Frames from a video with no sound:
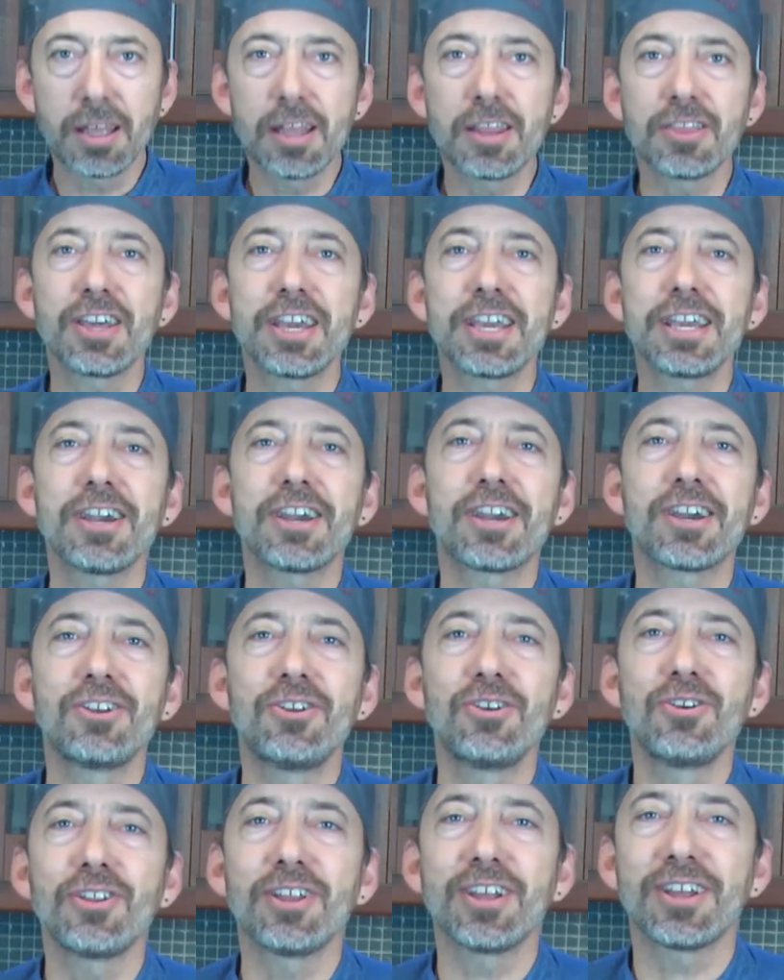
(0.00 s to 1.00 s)
Didn't think you
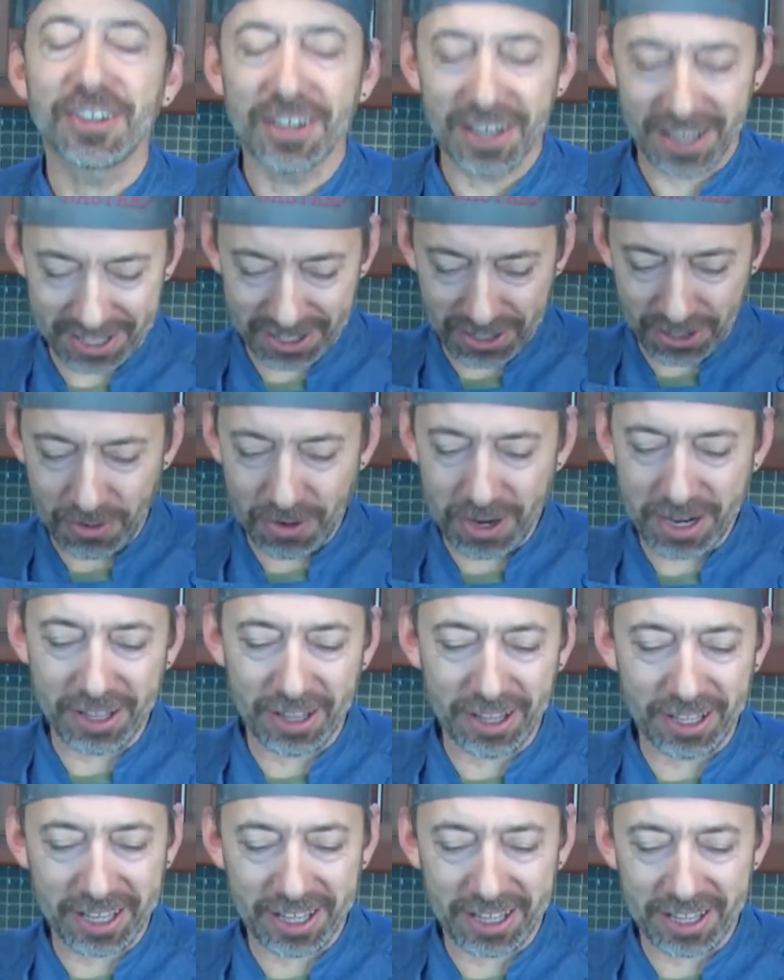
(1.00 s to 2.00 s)
could do this, huh? It's already
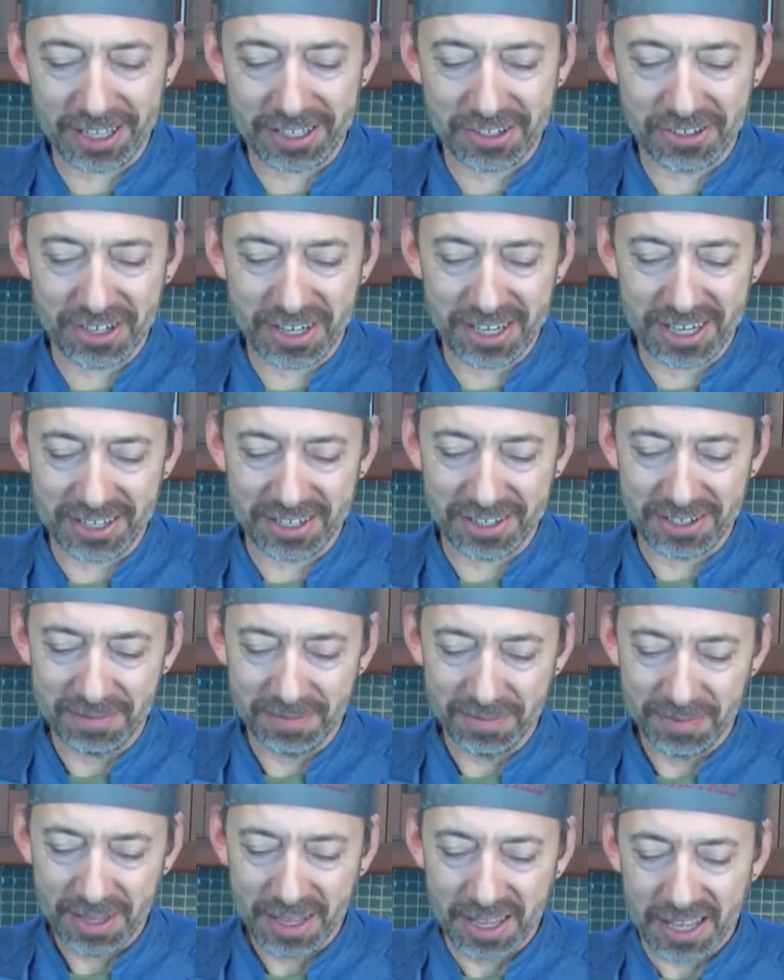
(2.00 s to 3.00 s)
looking like cheese.
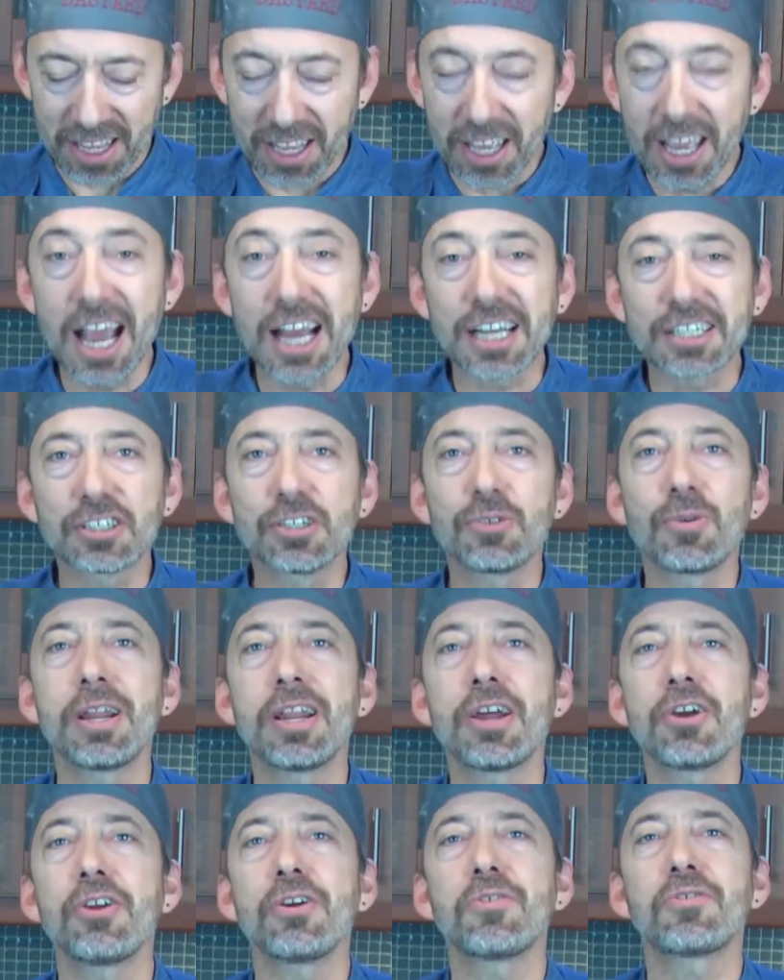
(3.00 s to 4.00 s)
Actually,
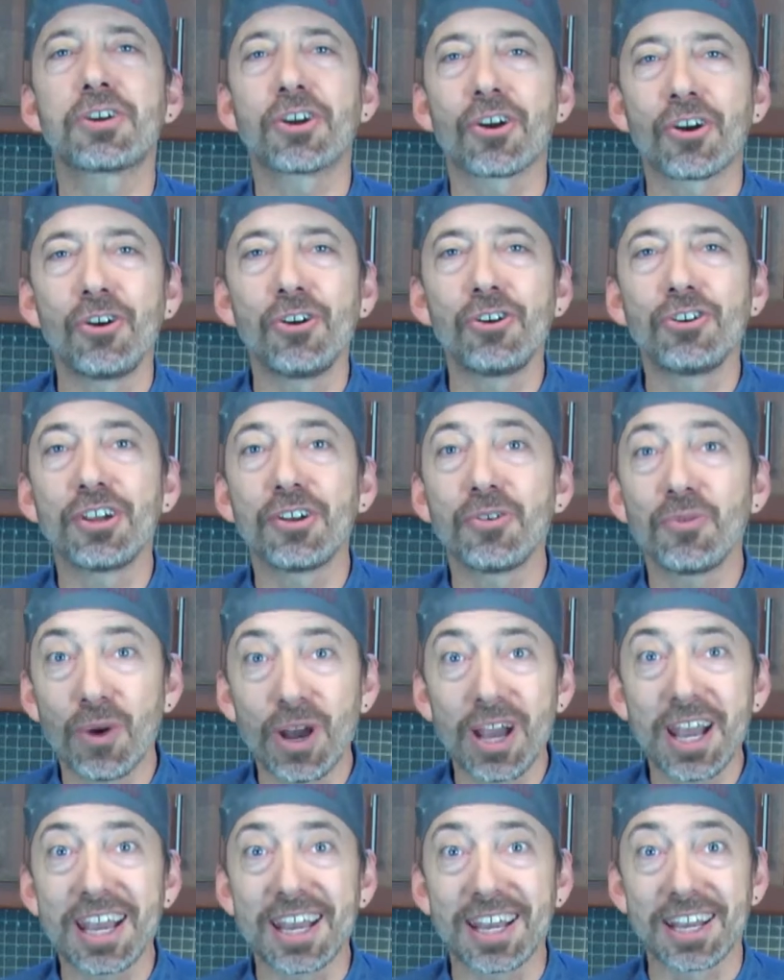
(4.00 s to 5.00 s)
right now you have curds and
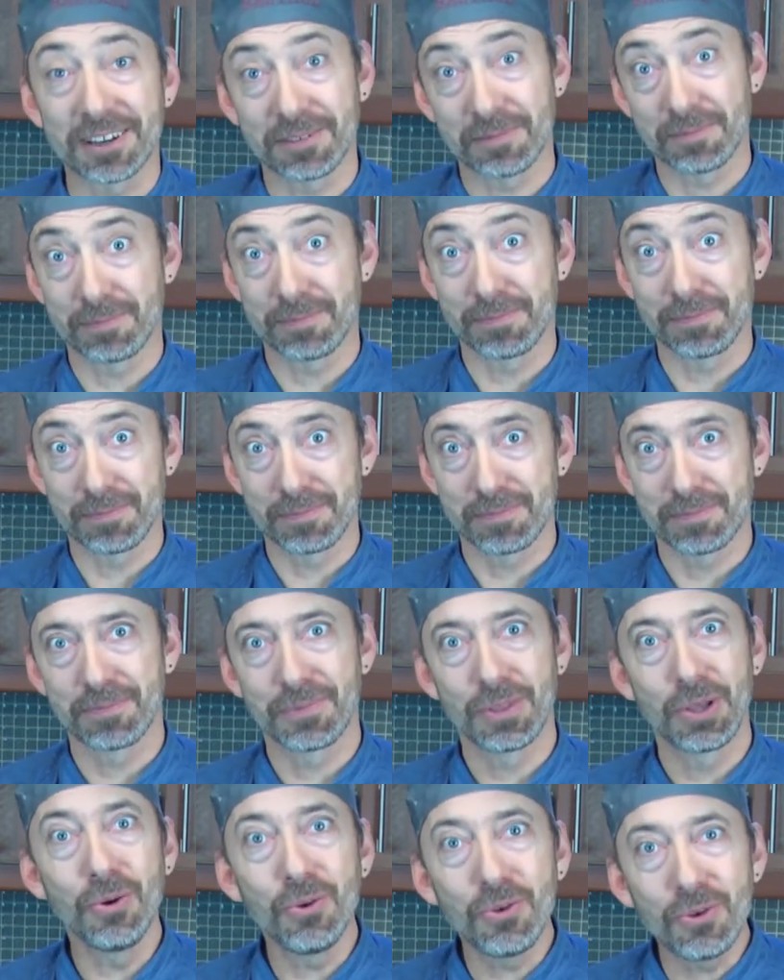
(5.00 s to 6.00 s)
whey.
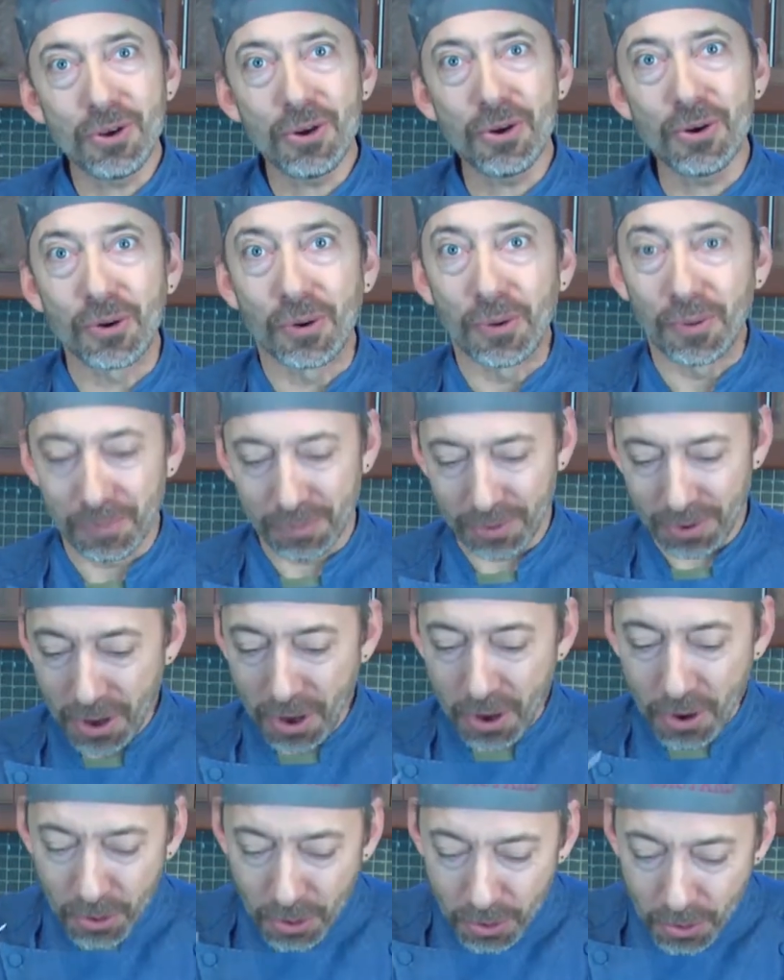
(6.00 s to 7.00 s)
Who knew?
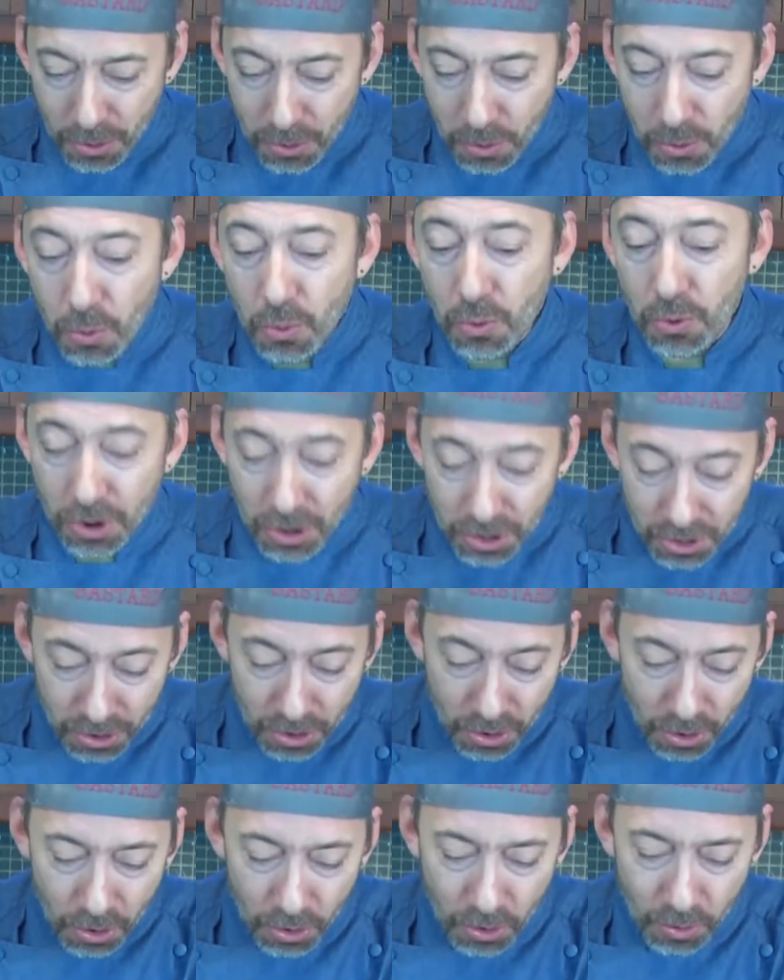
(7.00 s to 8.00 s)
Who
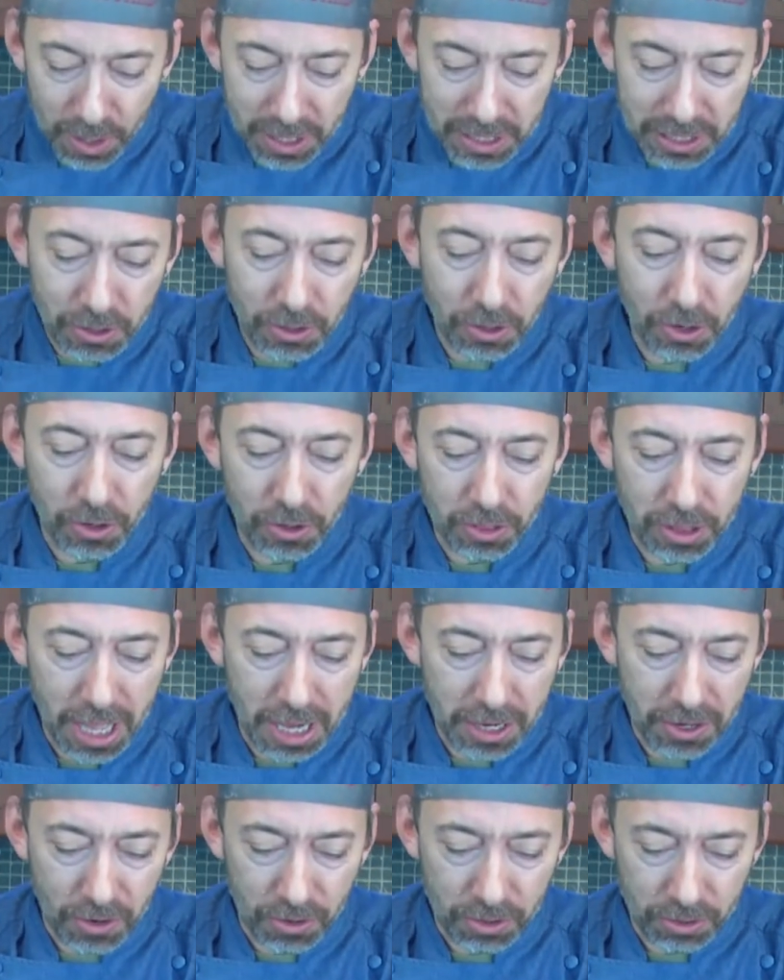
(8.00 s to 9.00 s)
knew when you heard
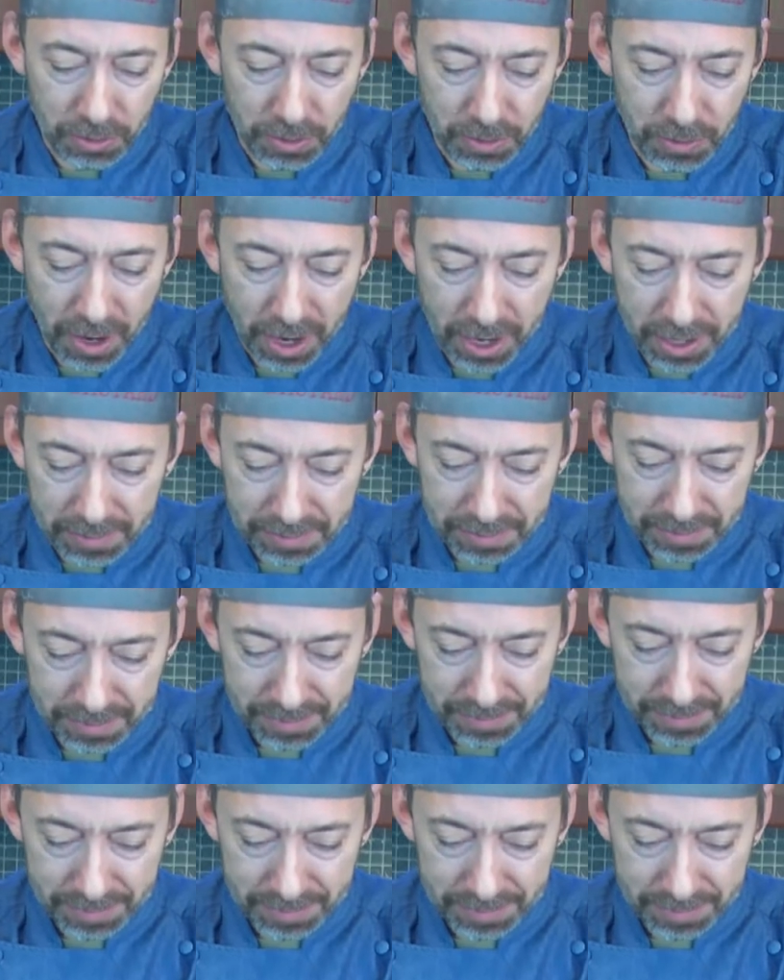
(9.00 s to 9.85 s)
that nursery rhyme?